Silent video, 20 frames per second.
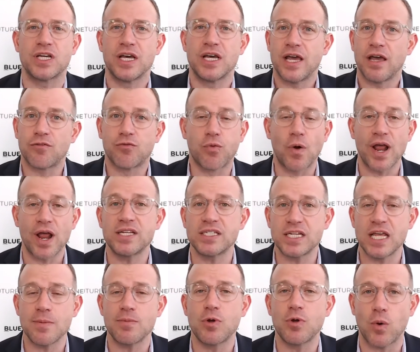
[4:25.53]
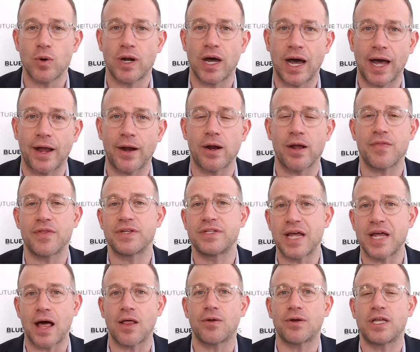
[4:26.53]
If rates keep going higher and the
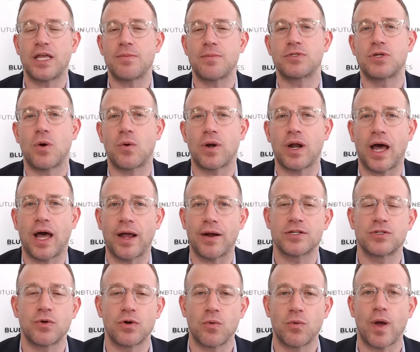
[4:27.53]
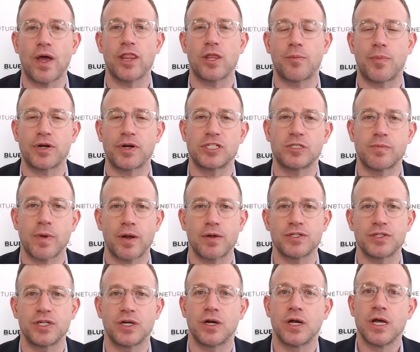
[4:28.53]
dollar keeps going higher, it's going to weigh on the precious metals
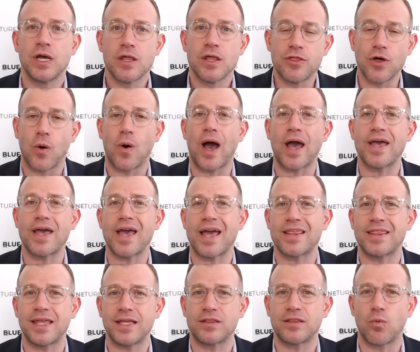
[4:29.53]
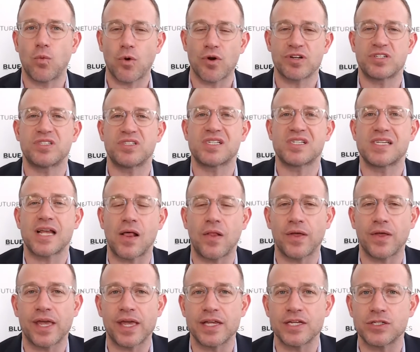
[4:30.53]
here. Though I think the worst of the selling
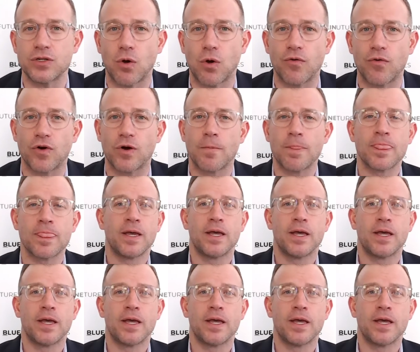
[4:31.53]
is over.